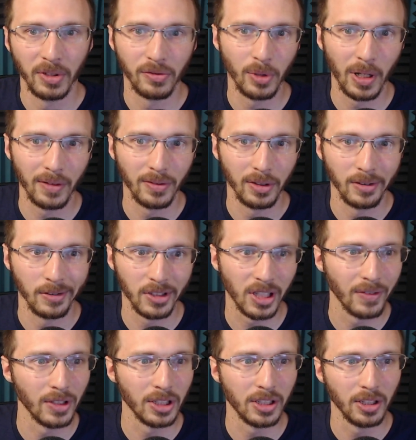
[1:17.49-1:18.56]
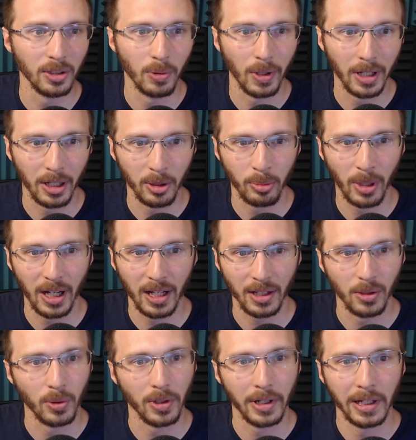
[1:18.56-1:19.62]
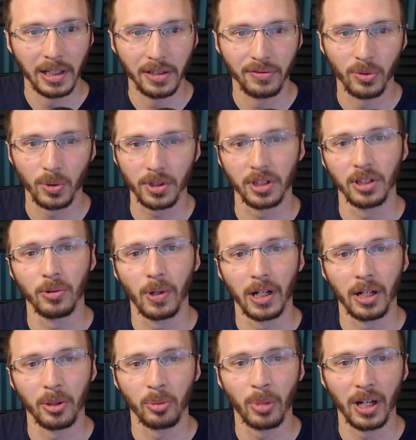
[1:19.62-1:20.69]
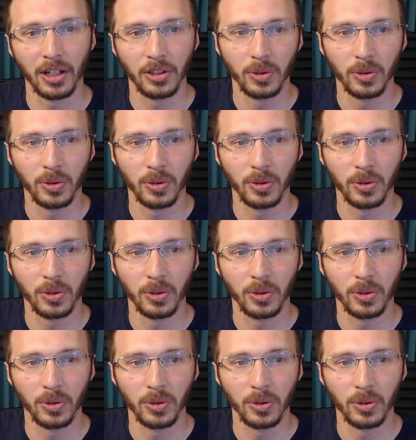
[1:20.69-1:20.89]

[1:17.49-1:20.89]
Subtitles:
if you have a 70 kilowatt hour pack or 84 kilowatt hour pack,